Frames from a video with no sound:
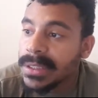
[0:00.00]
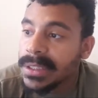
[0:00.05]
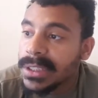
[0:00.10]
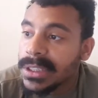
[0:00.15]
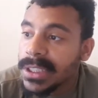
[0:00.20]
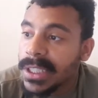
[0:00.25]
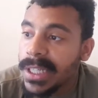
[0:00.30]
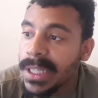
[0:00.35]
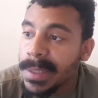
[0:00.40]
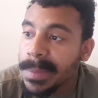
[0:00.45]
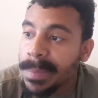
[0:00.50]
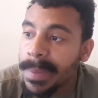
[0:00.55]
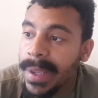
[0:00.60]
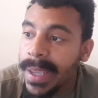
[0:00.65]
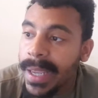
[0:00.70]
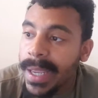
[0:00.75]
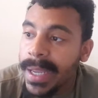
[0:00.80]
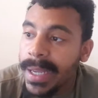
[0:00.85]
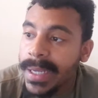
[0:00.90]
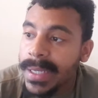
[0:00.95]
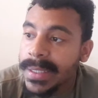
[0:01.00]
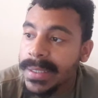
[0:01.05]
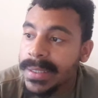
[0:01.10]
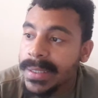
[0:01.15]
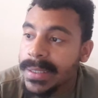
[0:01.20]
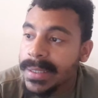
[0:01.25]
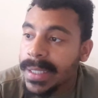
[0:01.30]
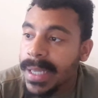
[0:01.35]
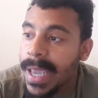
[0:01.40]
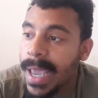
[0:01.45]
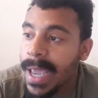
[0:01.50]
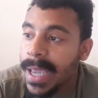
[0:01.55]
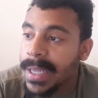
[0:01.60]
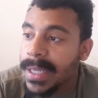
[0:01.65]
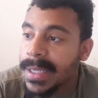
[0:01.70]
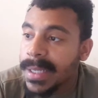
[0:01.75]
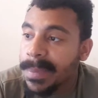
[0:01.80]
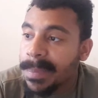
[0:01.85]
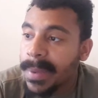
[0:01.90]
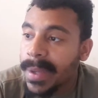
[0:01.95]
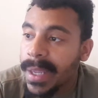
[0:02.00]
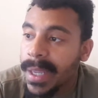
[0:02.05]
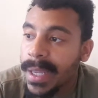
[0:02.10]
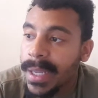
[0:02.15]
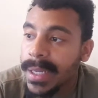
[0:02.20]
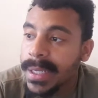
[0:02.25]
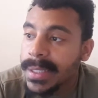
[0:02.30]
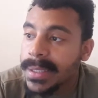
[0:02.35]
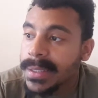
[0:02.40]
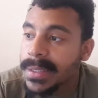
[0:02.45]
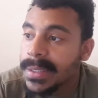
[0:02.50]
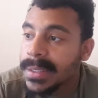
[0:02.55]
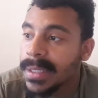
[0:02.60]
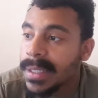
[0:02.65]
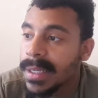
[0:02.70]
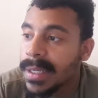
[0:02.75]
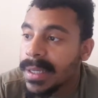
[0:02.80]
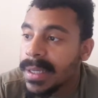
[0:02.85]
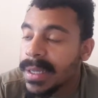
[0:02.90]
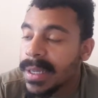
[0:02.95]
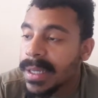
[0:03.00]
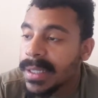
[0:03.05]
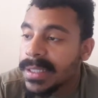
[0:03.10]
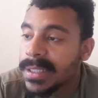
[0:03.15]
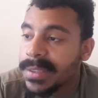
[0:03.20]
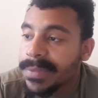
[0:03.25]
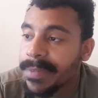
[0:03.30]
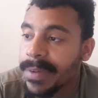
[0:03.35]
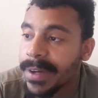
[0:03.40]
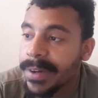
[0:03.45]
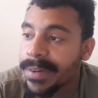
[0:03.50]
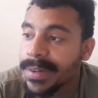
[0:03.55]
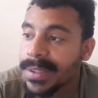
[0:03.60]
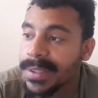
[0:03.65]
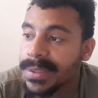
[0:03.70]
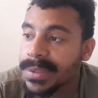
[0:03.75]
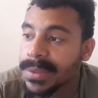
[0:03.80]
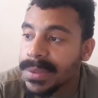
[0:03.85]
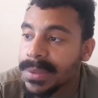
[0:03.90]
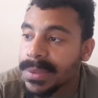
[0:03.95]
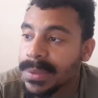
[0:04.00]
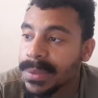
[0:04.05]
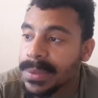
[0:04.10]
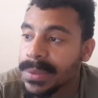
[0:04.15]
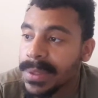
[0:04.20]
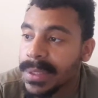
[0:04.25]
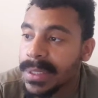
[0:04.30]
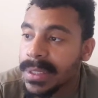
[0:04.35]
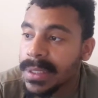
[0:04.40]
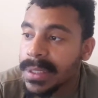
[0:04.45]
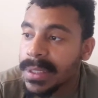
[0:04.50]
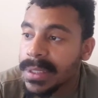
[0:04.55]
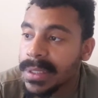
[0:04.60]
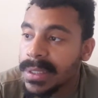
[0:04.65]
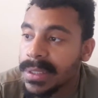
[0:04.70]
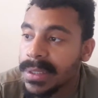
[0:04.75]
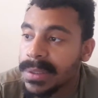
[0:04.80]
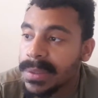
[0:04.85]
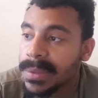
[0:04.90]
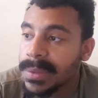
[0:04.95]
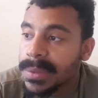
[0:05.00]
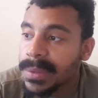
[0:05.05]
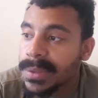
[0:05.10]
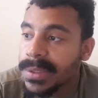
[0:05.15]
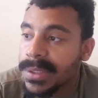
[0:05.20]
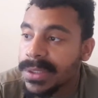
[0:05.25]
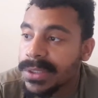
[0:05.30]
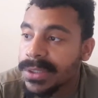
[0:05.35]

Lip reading: Jean pants. Khaki pants. It just varies on your